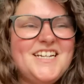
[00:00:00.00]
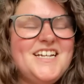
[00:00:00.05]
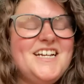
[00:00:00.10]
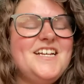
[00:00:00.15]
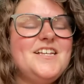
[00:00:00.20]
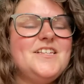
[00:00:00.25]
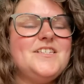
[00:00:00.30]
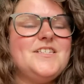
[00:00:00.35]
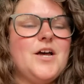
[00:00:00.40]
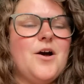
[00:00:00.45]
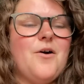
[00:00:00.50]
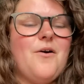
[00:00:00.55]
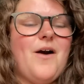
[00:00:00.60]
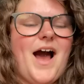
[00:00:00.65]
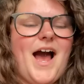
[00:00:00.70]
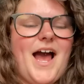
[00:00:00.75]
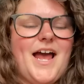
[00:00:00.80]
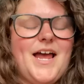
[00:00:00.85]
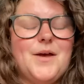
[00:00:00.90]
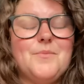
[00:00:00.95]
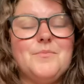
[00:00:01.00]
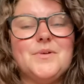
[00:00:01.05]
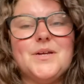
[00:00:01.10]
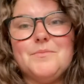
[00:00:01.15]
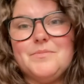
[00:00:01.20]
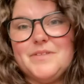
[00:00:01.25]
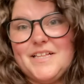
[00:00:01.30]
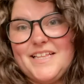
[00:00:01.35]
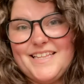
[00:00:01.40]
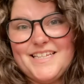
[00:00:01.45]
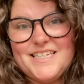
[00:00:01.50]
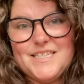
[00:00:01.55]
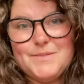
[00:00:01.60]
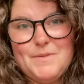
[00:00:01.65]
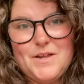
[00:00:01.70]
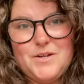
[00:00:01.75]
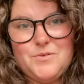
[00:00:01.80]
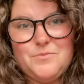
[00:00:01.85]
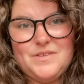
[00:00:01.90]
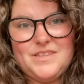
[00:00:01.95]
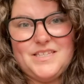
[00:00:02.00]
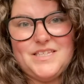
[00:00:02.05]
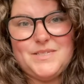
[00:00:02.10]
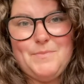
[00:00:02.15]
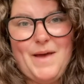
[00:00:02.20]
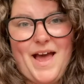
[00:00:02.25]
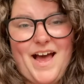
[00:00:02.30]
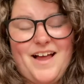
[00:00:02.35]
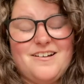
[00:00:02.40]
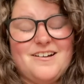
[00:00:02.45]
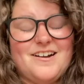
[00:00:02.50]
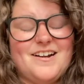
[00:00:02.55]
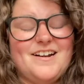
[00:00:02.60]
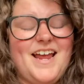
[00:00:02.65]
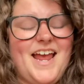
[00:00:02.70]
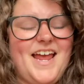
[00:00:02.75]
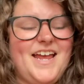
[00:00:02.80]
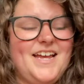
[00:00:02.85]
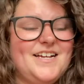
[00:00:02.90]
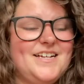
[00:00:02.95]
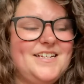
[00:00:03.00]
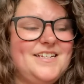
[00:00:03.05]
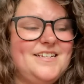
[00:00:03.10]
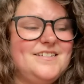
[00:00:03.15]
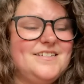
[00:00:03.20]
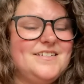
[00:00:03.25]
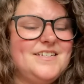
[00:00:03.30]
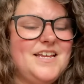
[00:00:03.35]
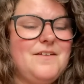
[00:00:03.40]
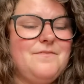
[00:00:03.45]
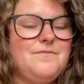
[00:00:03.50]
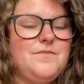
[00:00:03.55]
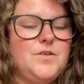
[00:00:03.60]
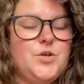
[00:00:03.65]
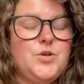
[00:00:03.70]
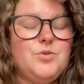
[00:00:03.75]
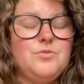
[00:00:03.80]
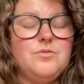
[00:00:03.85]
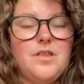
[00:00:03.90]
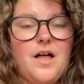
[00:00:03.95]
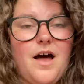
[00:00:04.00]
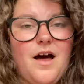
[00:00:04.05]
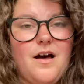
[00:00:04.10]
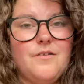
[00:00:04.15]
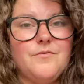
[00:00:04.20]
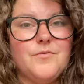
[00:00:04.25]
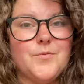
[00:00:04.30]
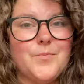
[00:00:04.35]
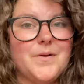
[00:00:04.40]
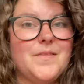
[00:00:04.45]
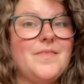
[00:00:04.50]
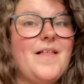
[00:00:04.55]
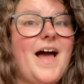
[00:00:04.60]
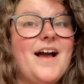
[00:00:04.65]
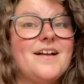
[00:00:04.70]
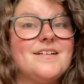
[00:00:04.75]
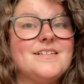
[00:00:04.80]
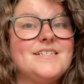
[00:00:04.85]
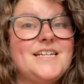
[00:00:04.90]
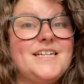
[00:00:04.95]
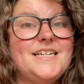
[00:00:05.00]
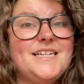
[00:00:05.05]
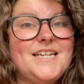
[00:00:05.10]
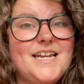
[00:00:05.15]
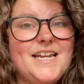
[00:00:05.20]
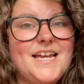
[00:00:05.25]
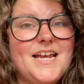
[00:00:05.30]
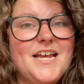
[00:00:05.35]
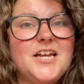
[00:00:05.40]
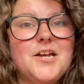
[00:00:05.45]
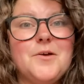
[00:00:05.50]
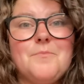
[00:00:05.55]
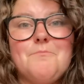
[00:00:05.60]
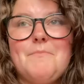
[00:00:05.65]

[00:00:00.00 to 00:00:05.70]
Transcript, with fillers: So I am completely smitten with this pattern and if you love relaxing knitting,